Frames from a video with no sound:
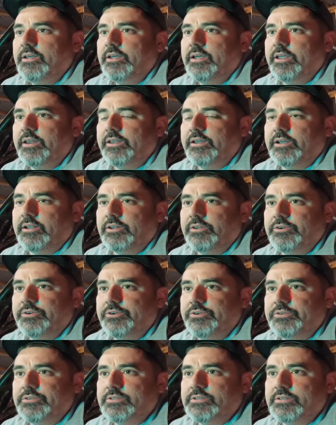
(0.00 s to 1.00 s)
It
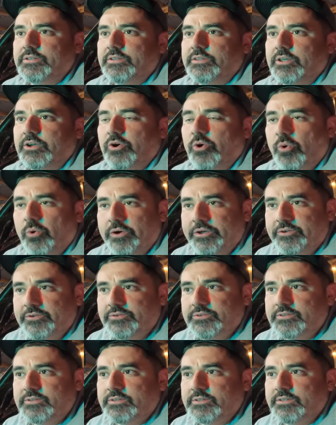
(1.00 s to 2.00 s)
includes the
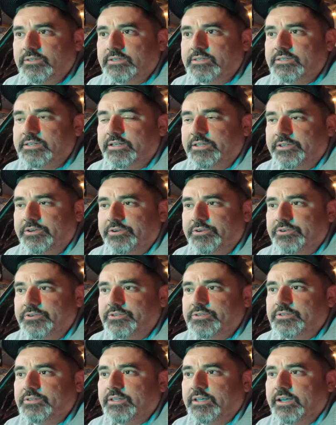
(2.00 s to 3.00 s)
coils, the
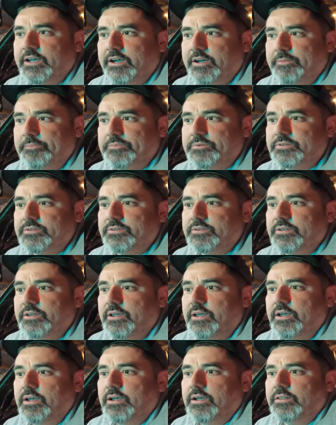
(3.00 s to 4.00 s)
cylinders, the cups,
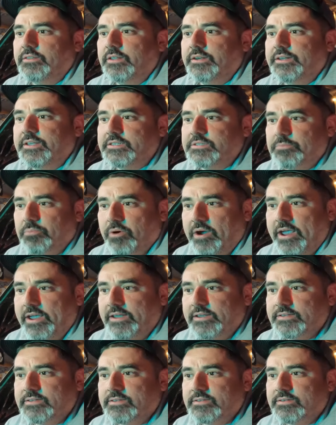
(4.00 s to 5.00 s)
the disc
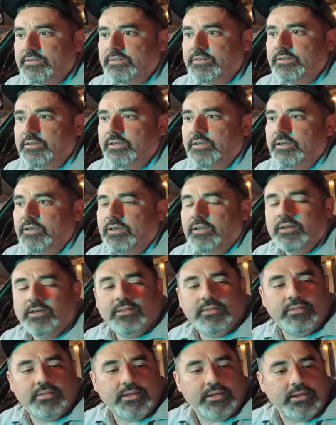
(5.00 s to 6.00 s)
brakes,
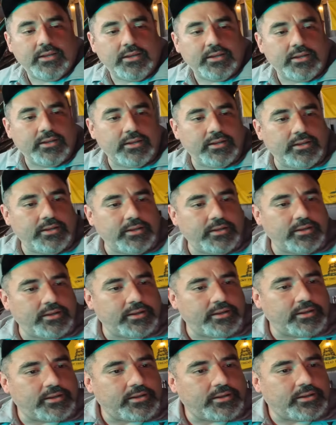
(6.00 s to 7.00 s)

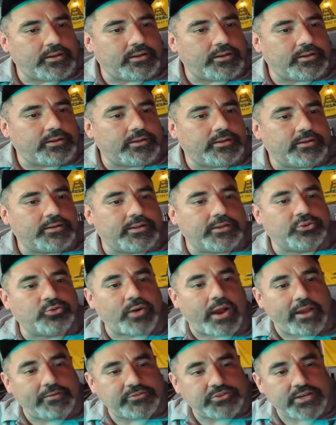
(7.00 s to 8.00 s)
the
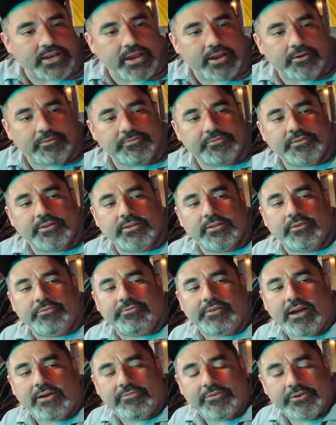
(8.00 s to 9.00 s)
drive shaft, the
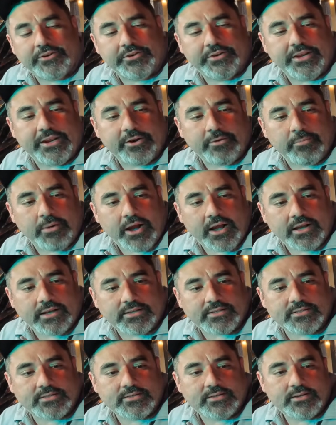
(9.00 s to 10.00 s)
500
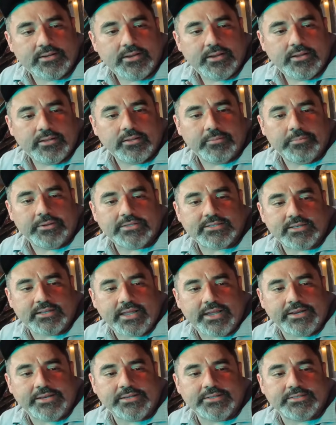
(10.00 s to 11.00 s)
gearbox, the
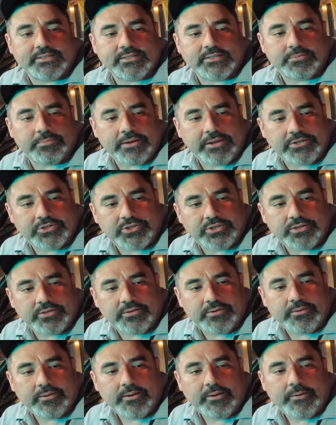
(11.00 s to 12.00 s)
miscellaneous
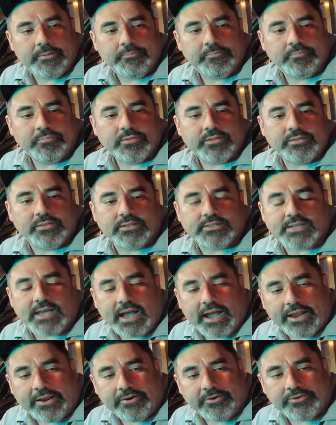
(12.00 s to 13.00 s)
suspension, the
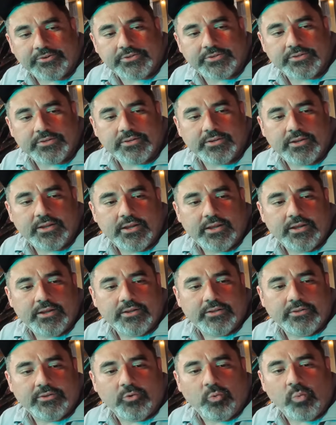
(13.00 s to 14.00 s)
tires,
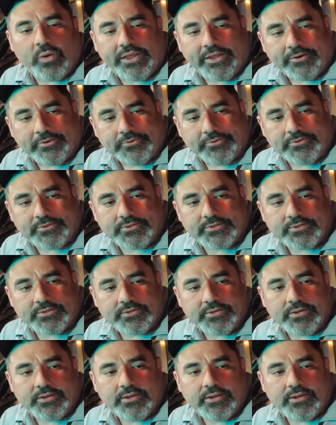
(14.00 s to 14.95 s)
the wheels,